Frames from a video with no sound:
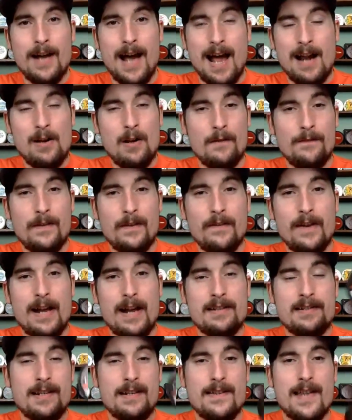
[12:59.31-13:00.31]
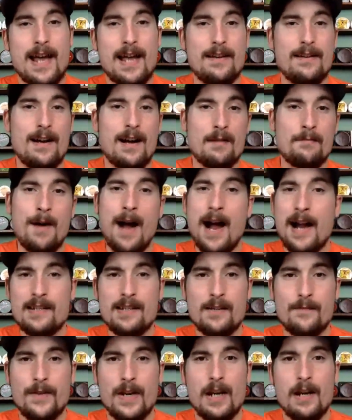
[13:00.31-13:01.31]
I don't know if you guys seen that
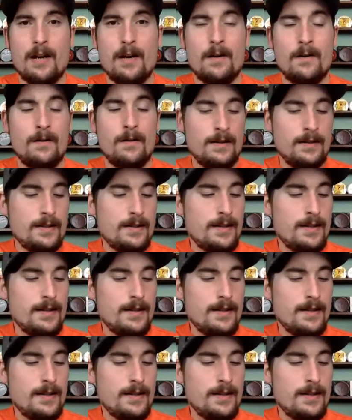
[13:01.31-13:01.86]
unboxing video